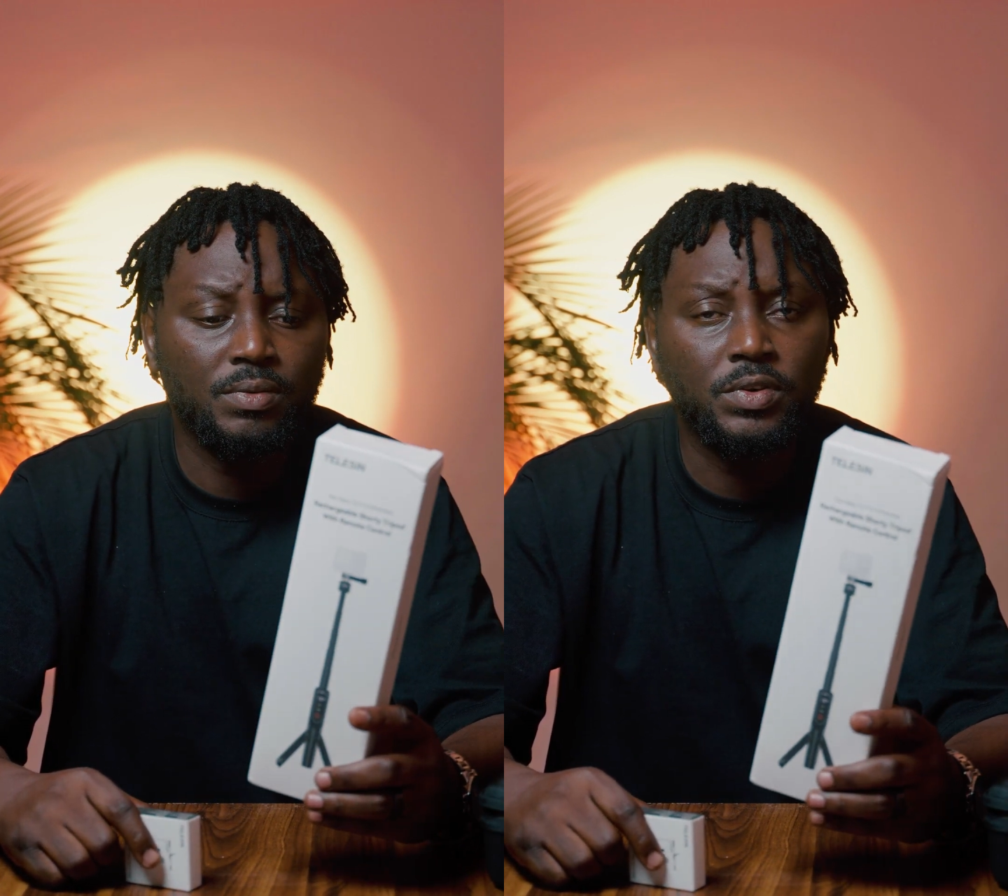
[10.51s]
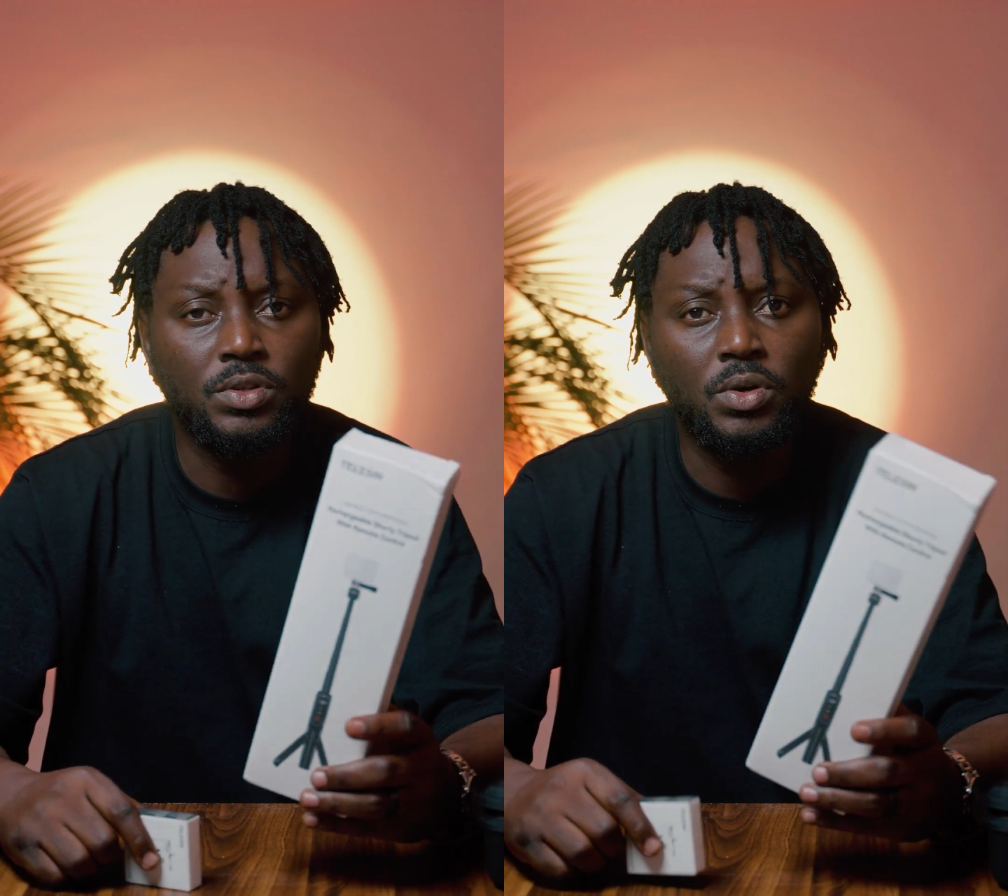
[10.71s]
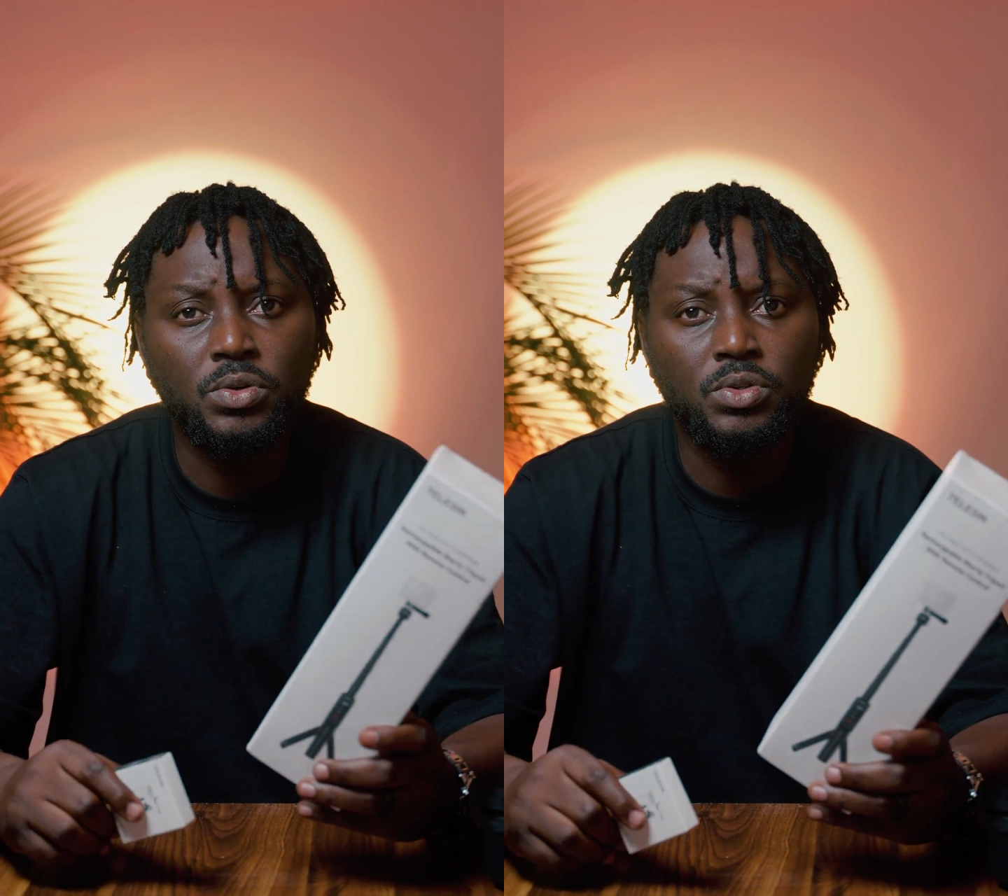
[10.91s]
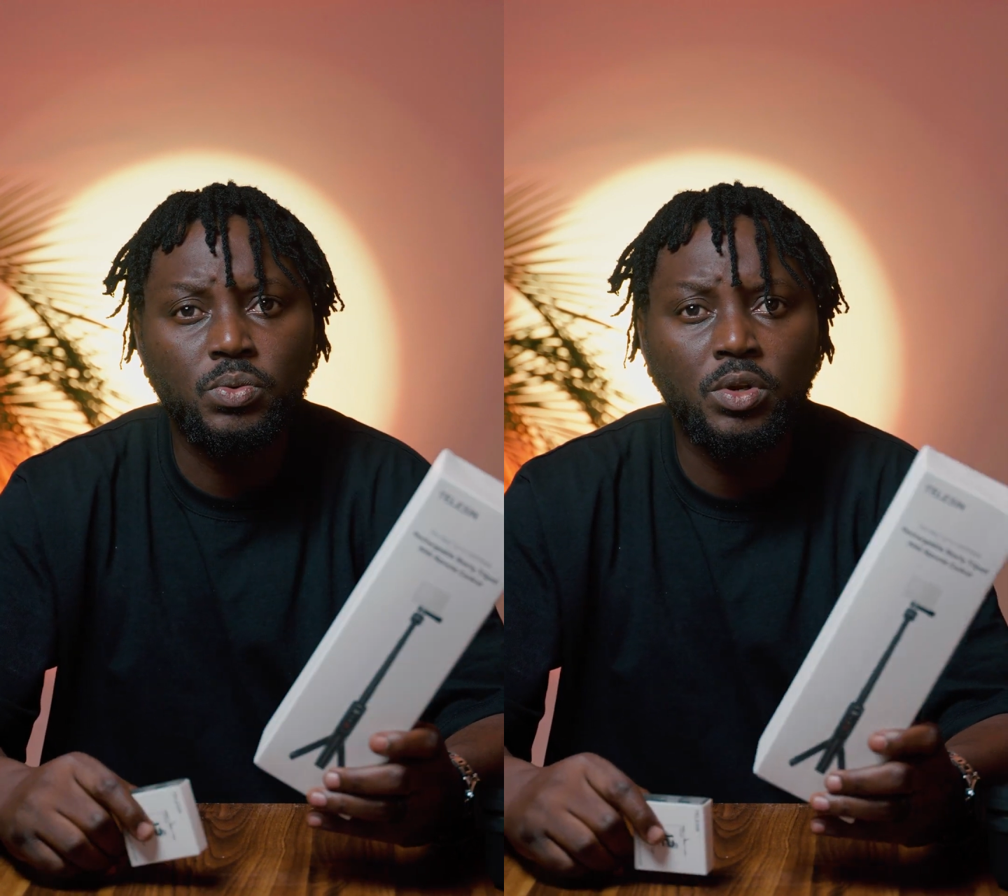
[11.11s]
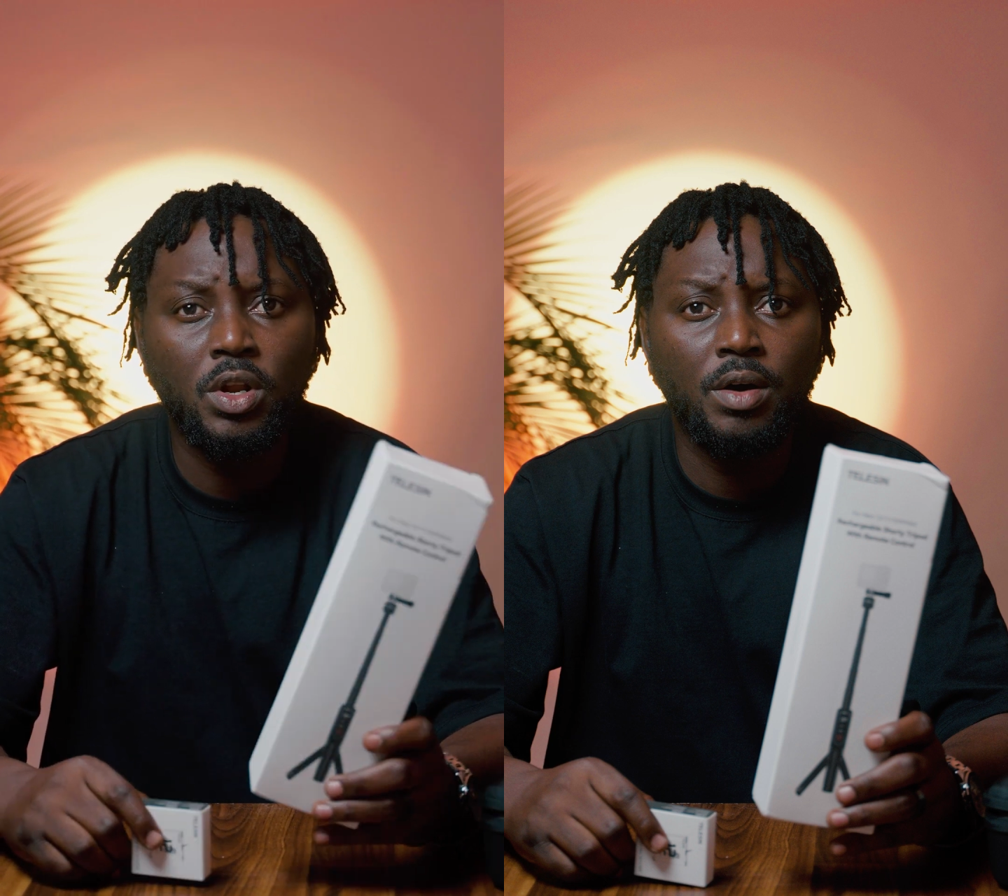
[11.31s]
for those
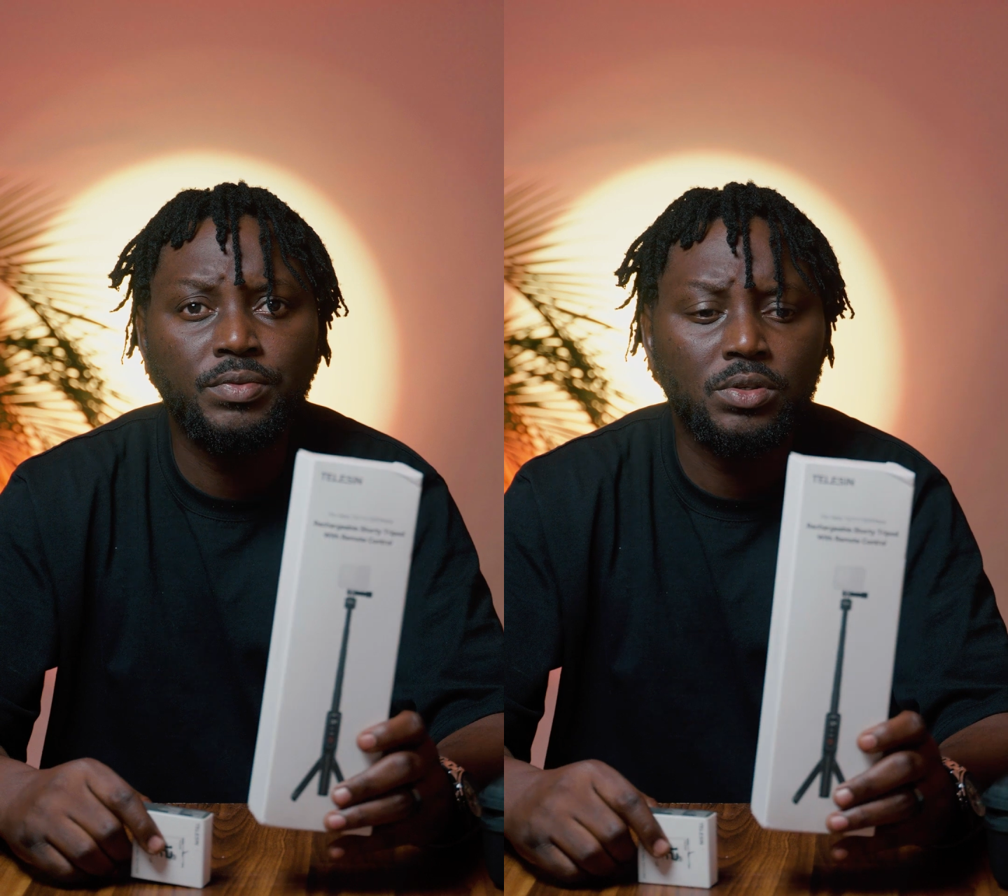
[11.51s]
who love